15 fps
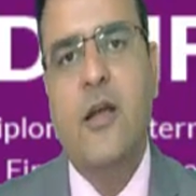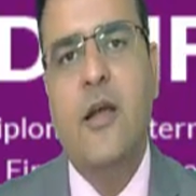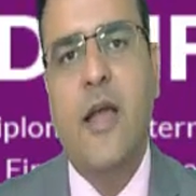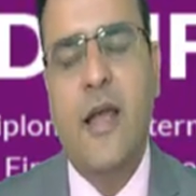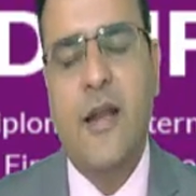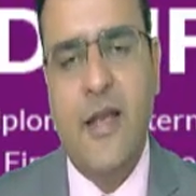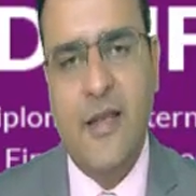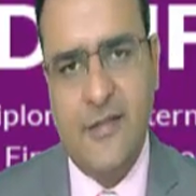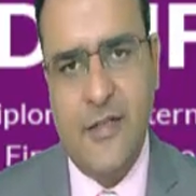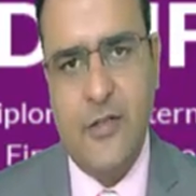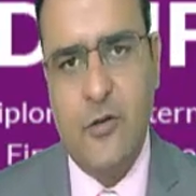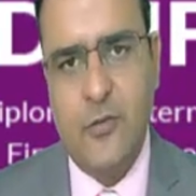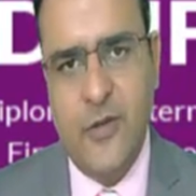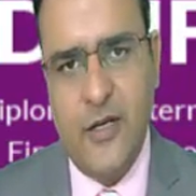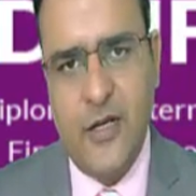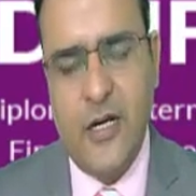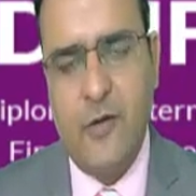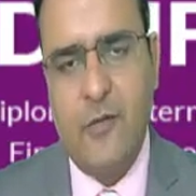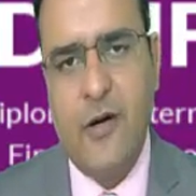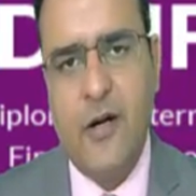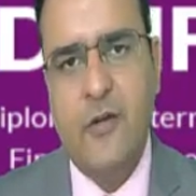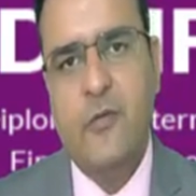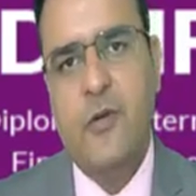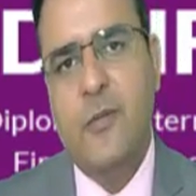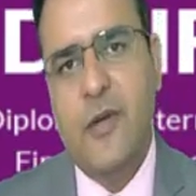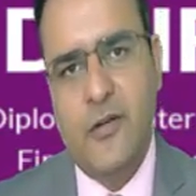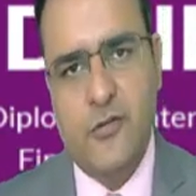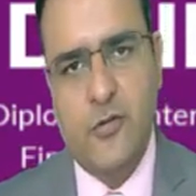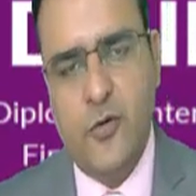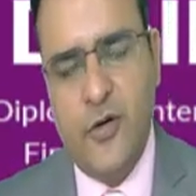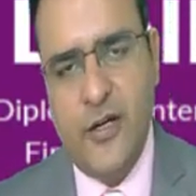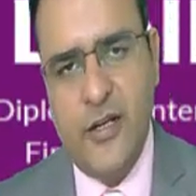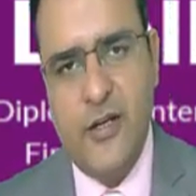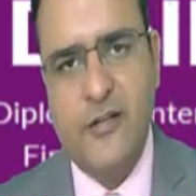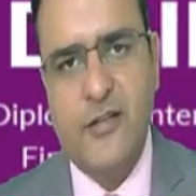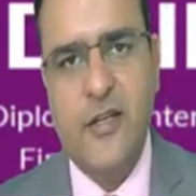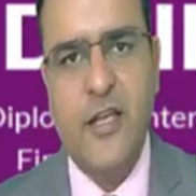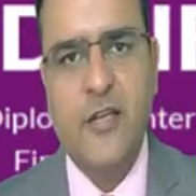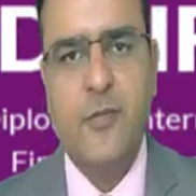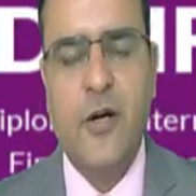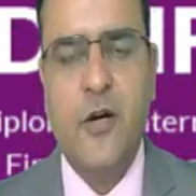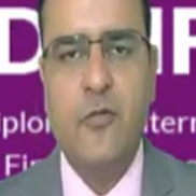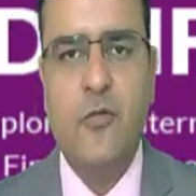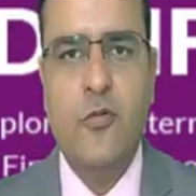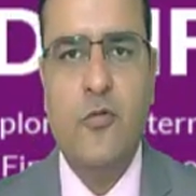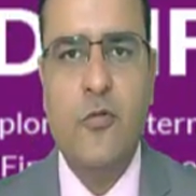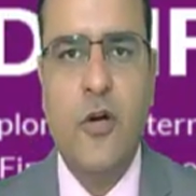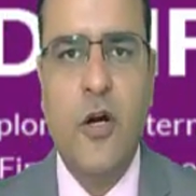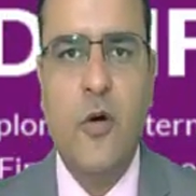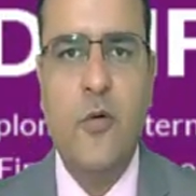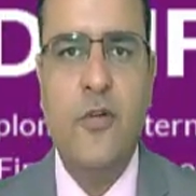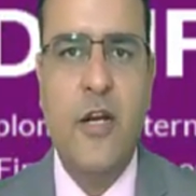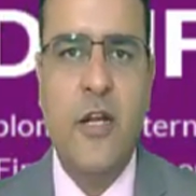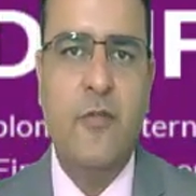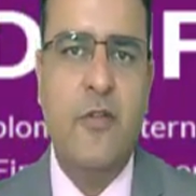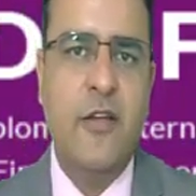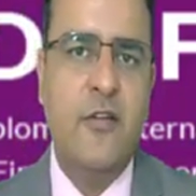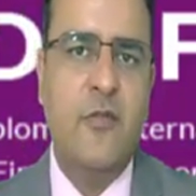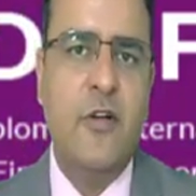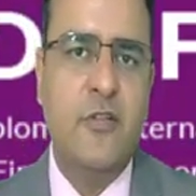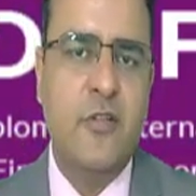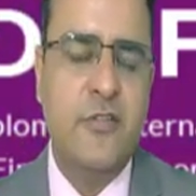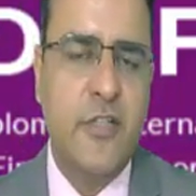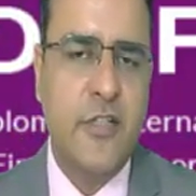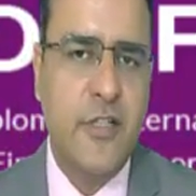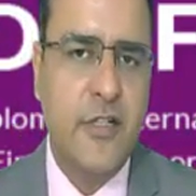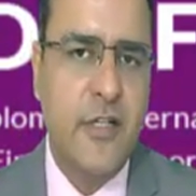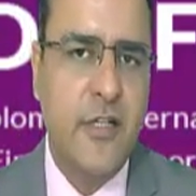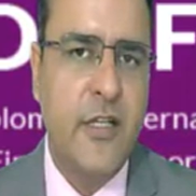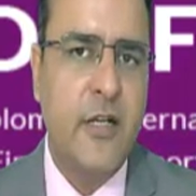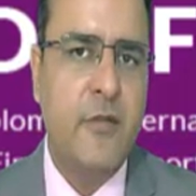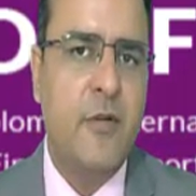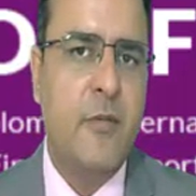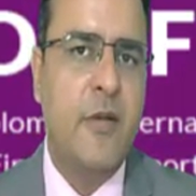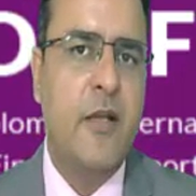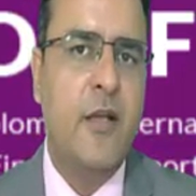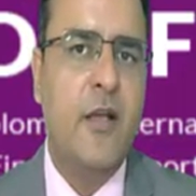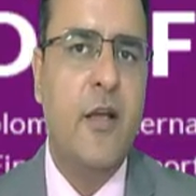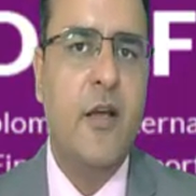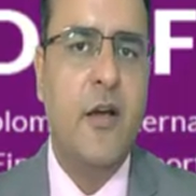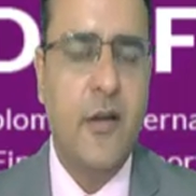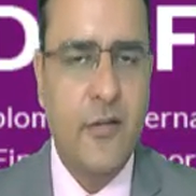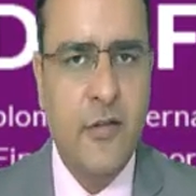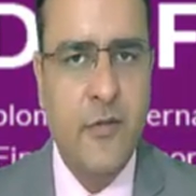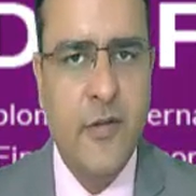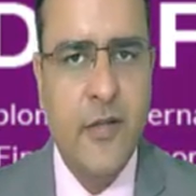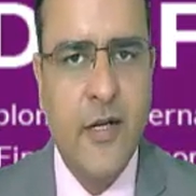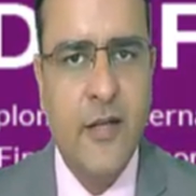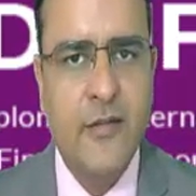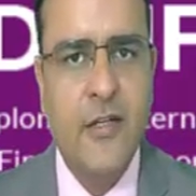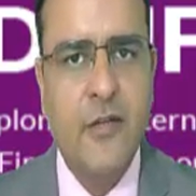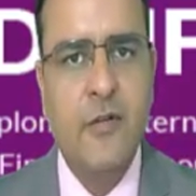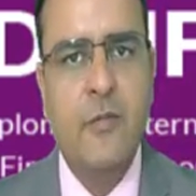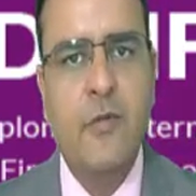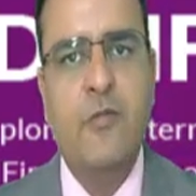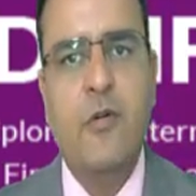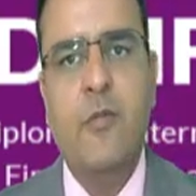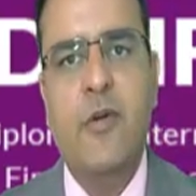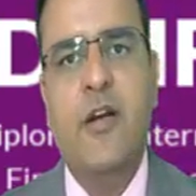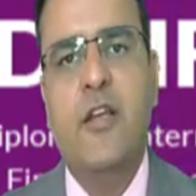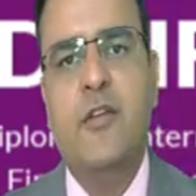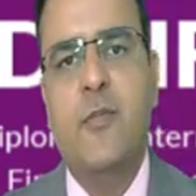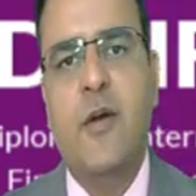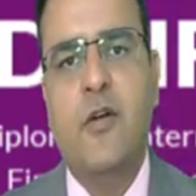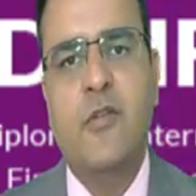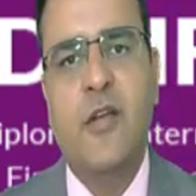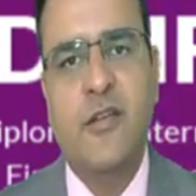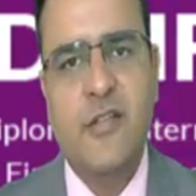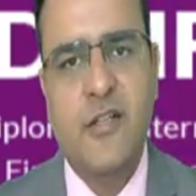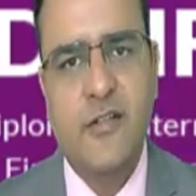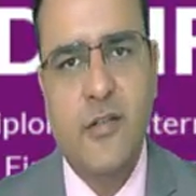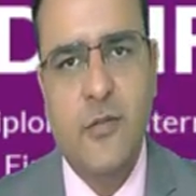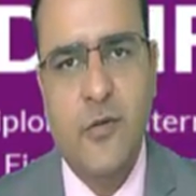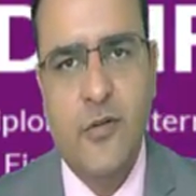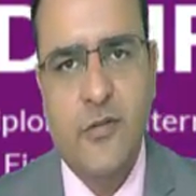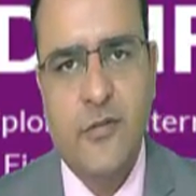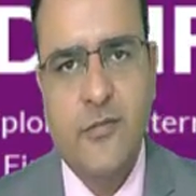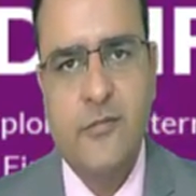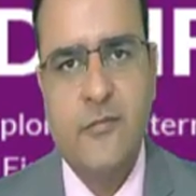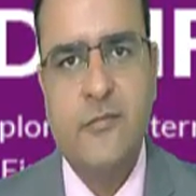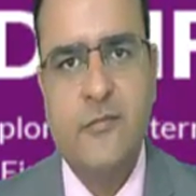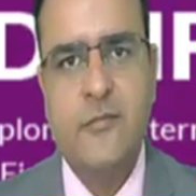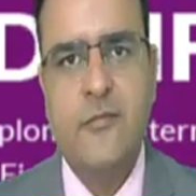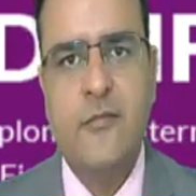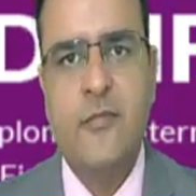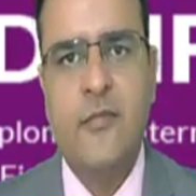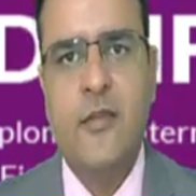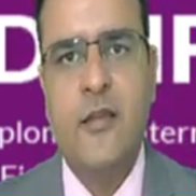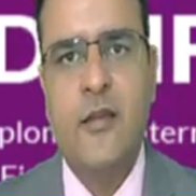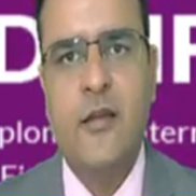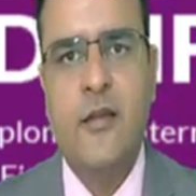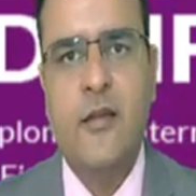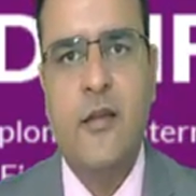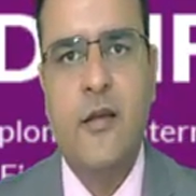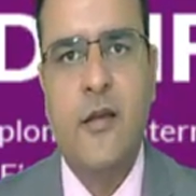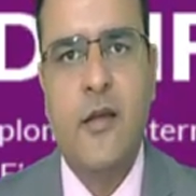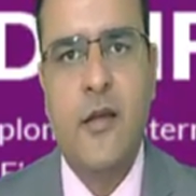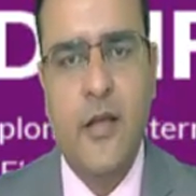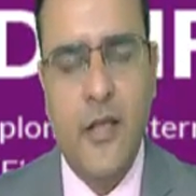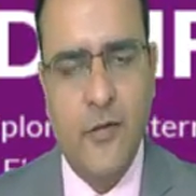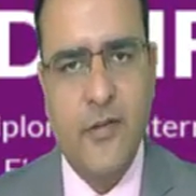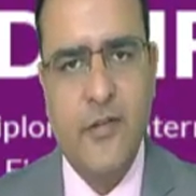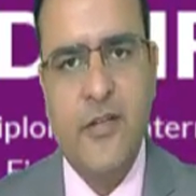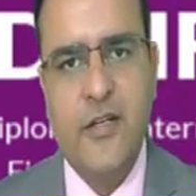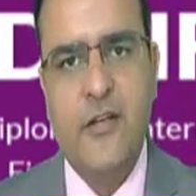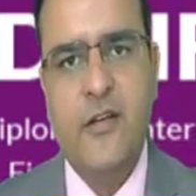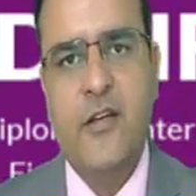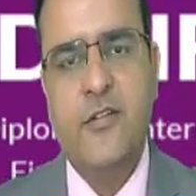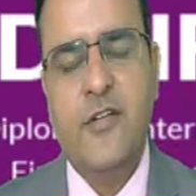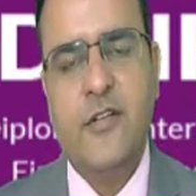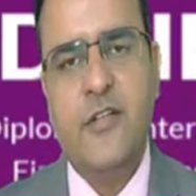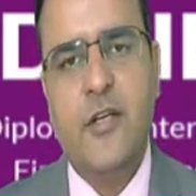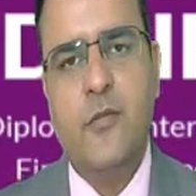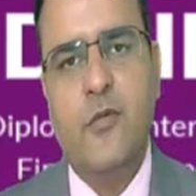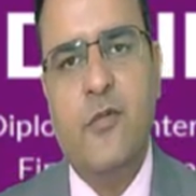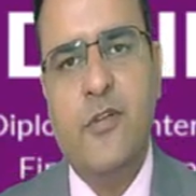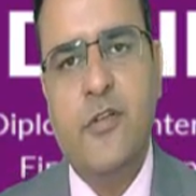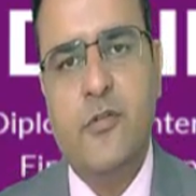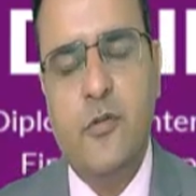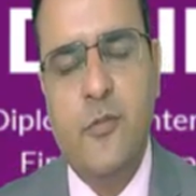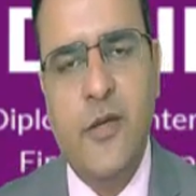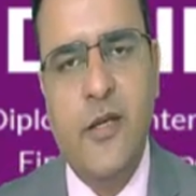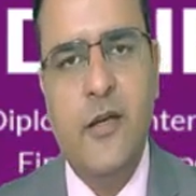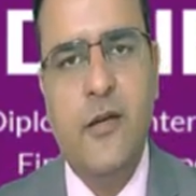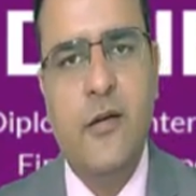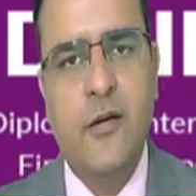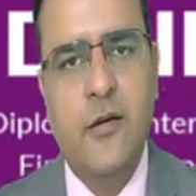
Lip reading: an asset to be recovered, we may show it initially as part of notes to accounts. And if there is a virtual certainty that we will be receiving that asset, we will be forming it as part of the assets in the books. If there is any restructuring provisions to be